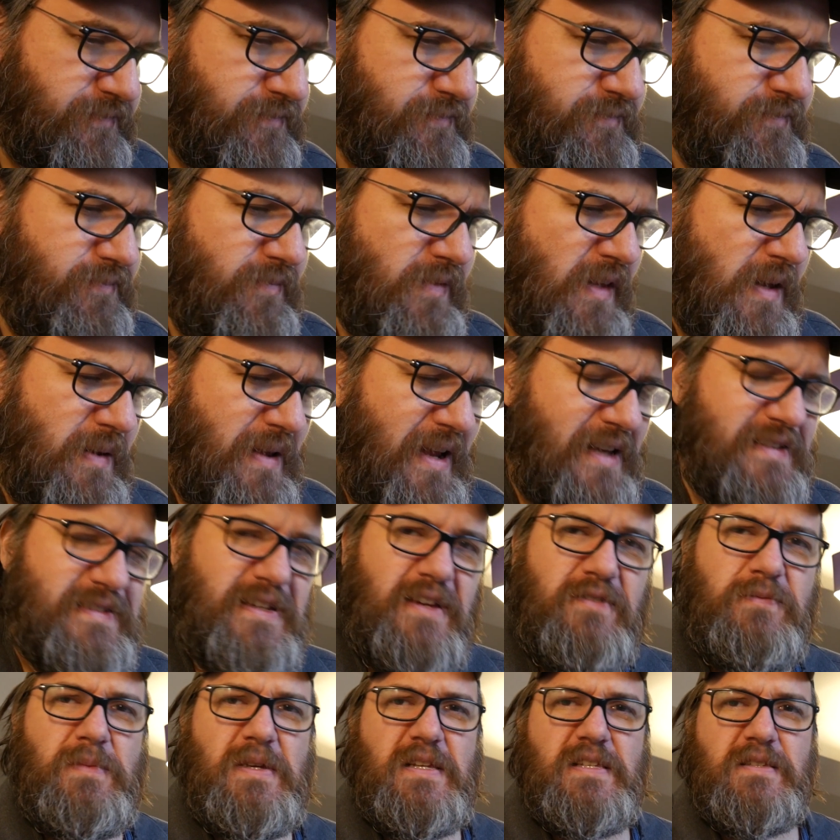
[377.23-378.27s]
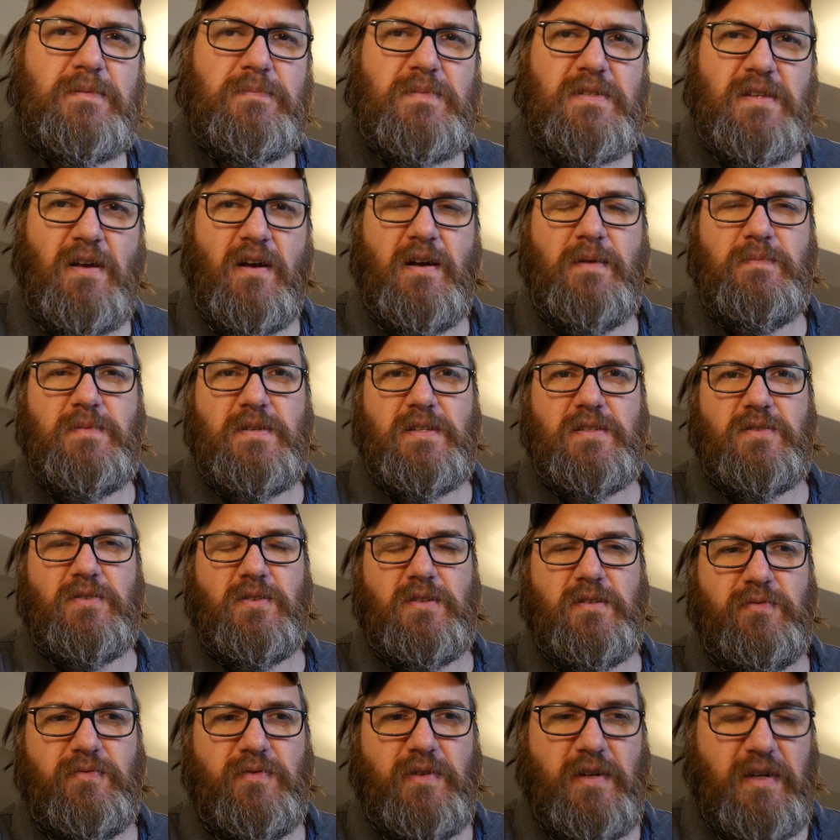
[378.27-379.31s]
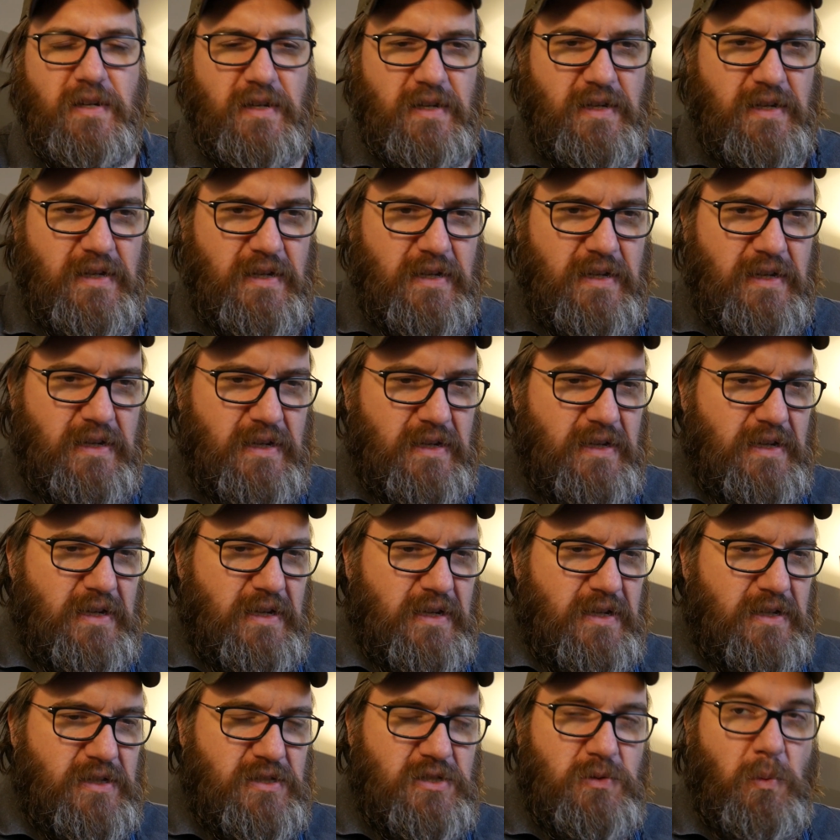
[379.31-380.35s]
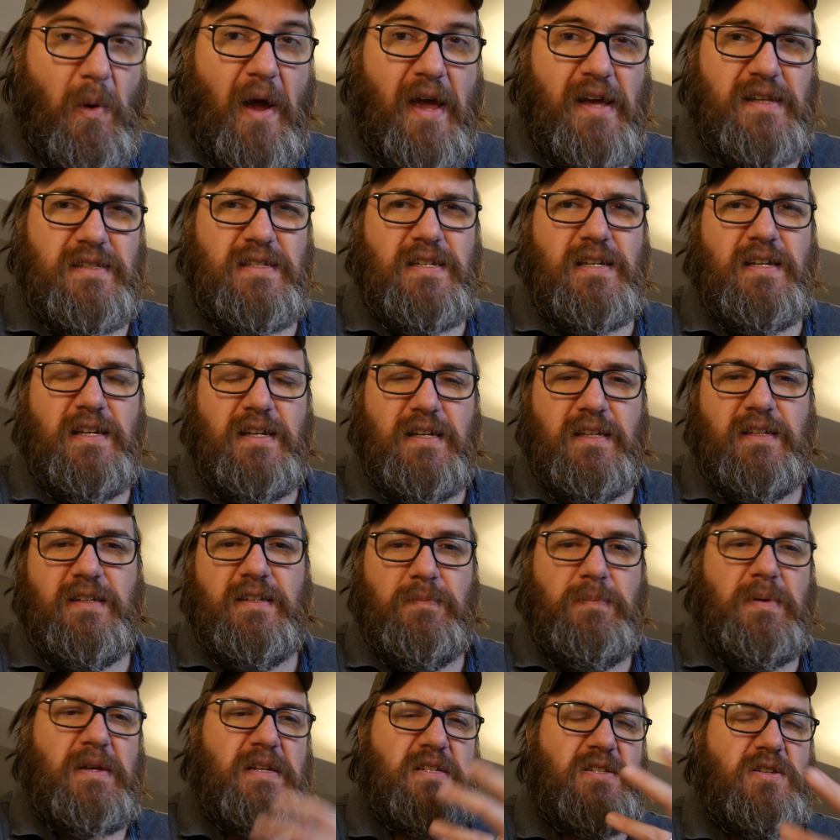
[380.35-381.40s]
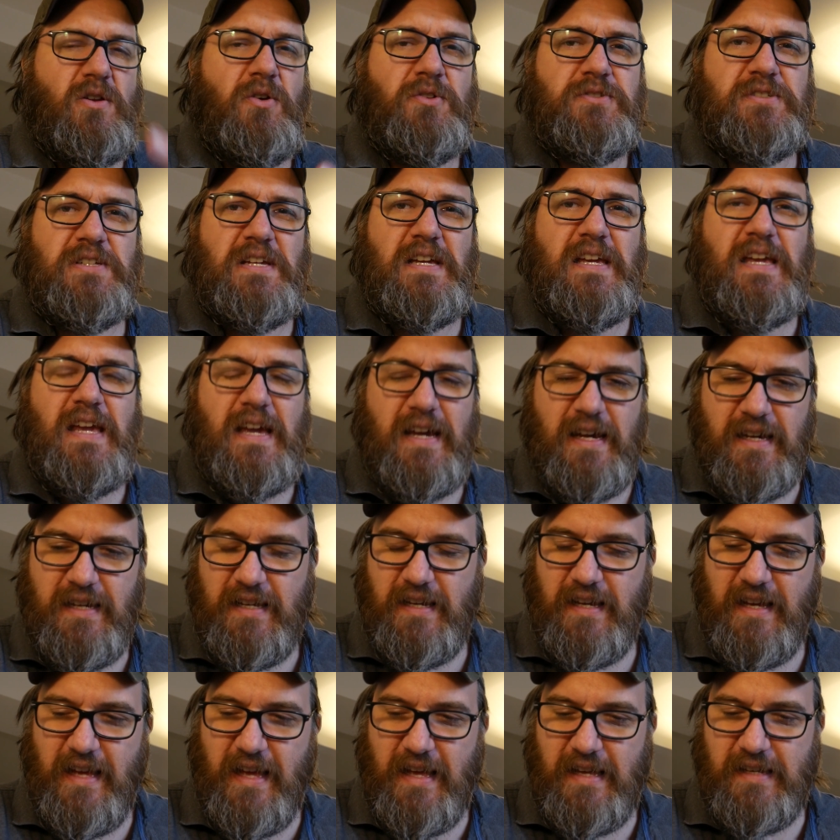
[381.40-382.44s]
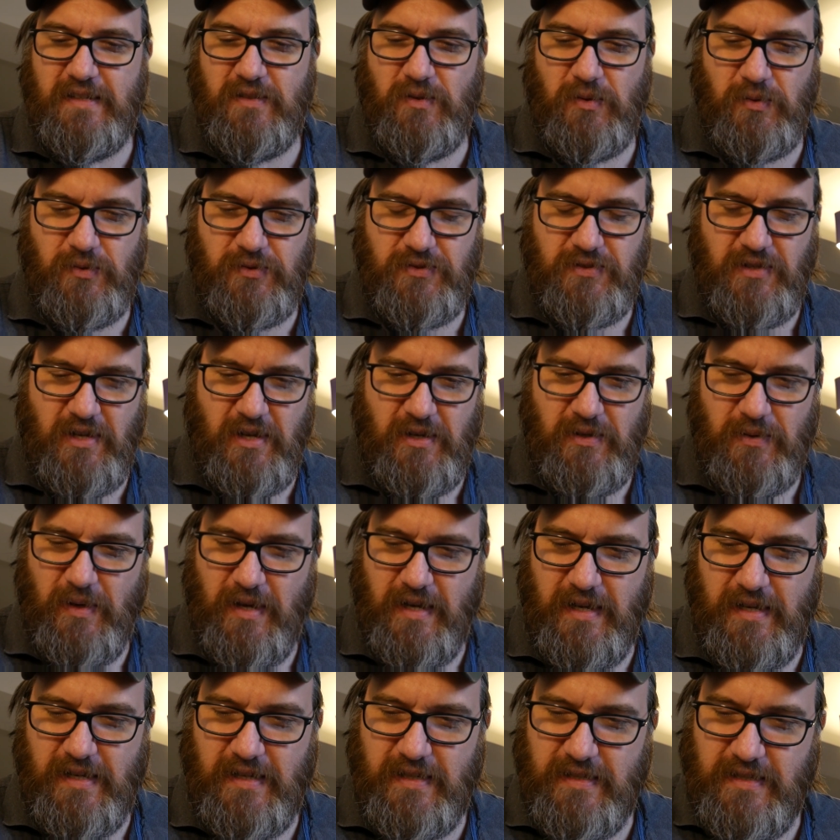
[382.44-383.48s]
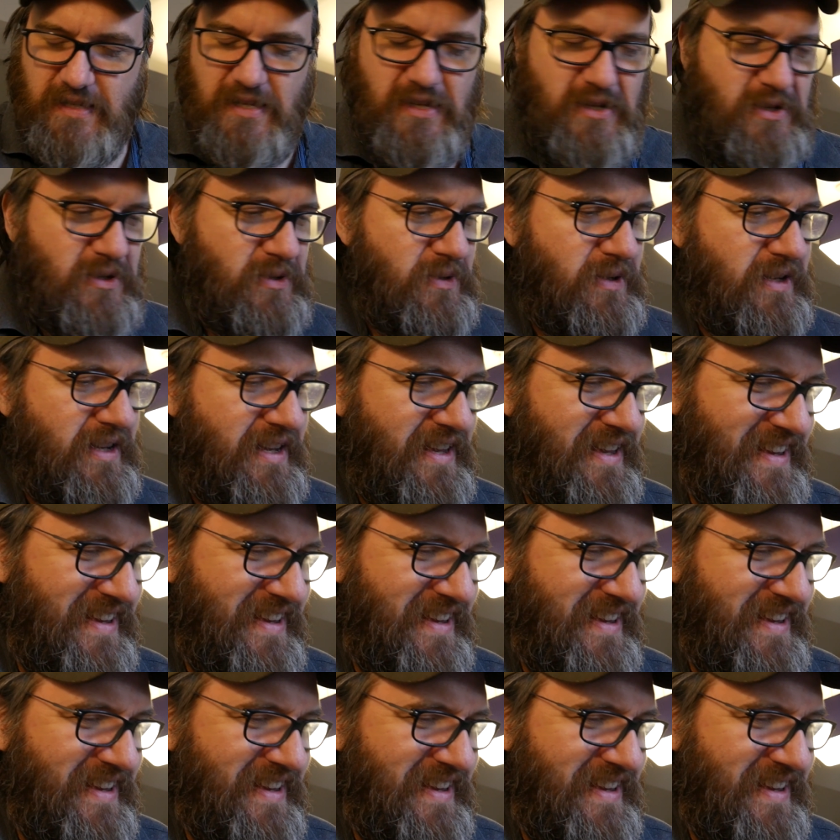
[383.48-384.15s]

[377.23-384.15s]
It has given me some time to sort of sweat and be snotty, and also to